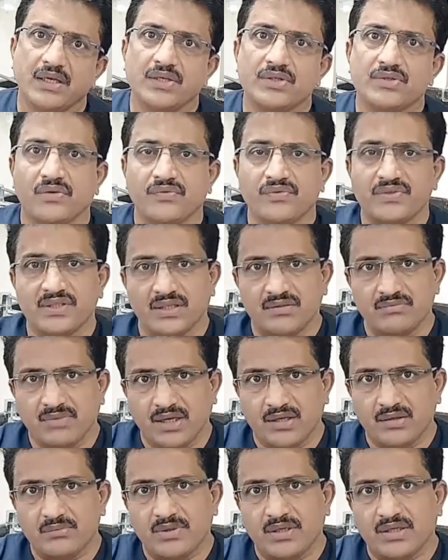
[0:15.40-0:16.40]
Esophageal
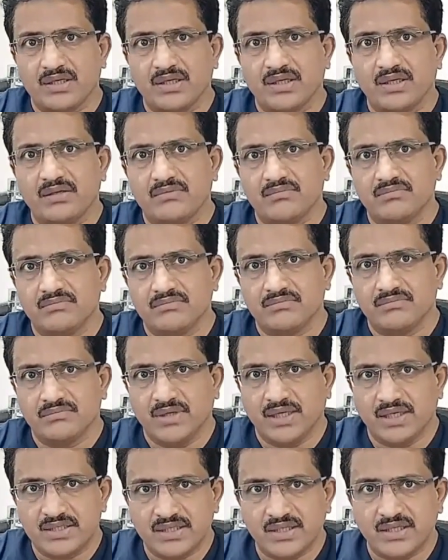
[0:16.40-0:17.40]
manometry
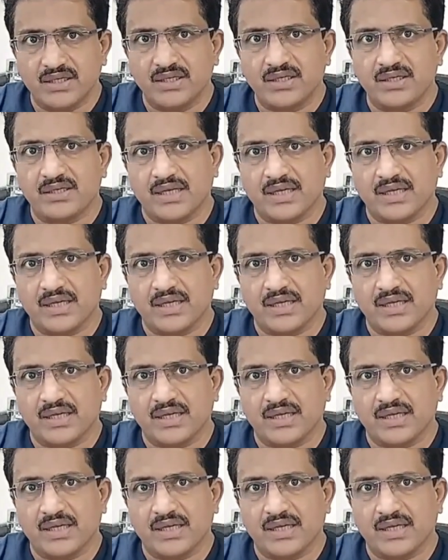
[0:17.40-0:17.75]
basically